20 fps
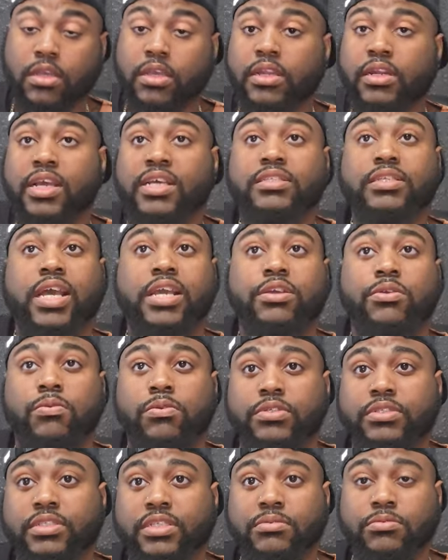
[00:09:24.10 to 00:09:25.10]
And that's how you
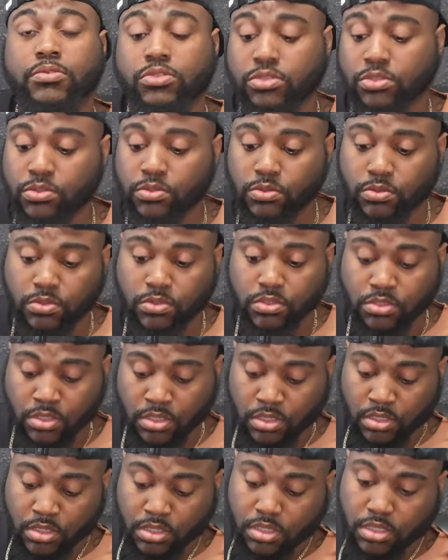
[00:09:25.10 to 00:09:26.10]
receive the shoes.
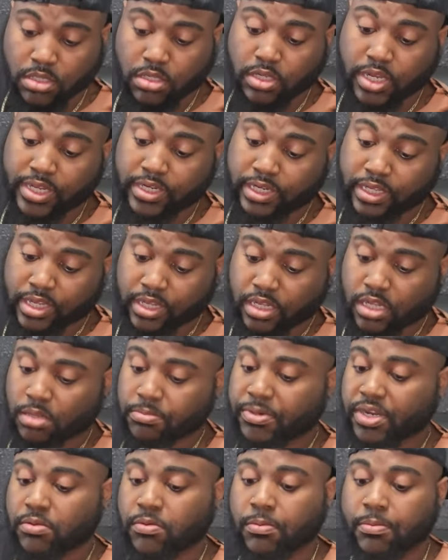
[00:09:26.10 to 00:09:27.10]
They did
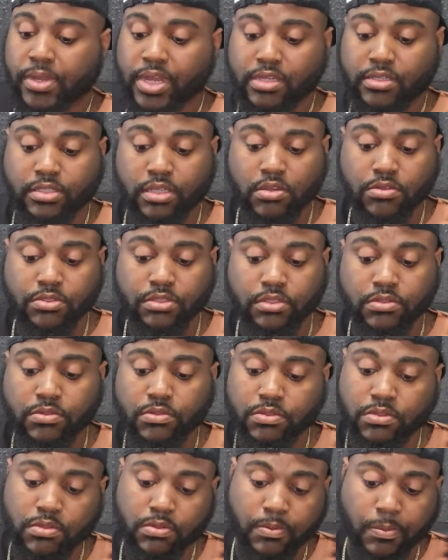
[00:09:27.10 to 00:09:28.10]
come double box
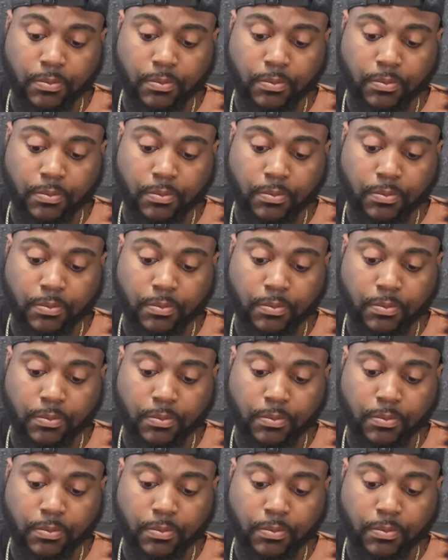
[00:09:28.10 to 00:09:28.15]
also,